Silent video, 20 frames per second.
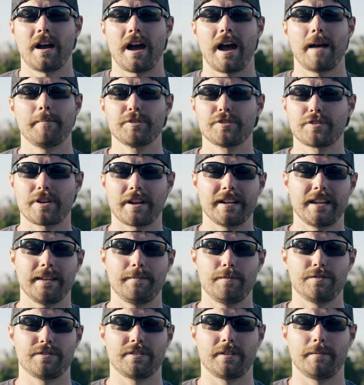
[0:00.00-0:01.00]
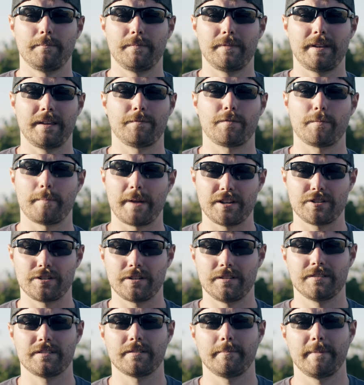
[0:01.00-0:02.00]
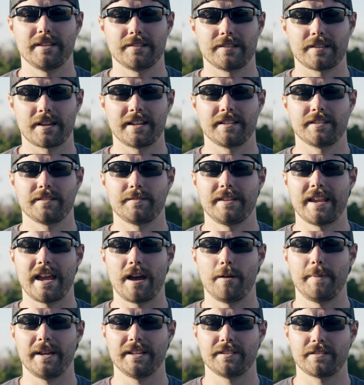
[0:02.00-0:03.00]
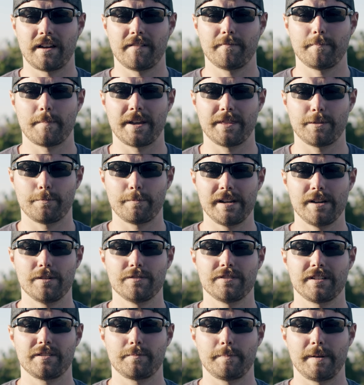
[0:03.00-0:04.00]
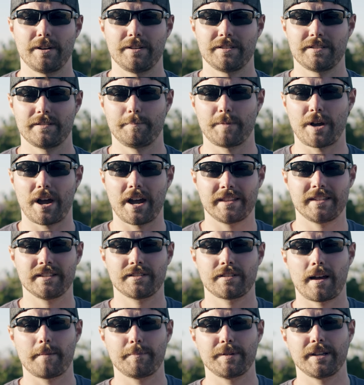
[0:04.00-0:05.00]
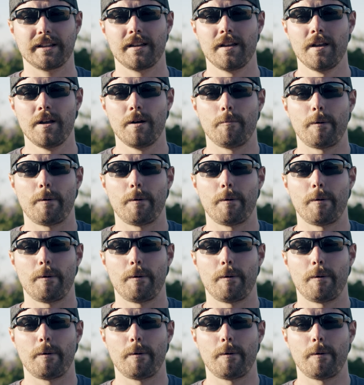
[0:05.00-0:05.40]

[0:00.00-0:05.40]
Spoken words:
I'm just trying to give you some information, some insights now based off my 3 years experience behind this optic,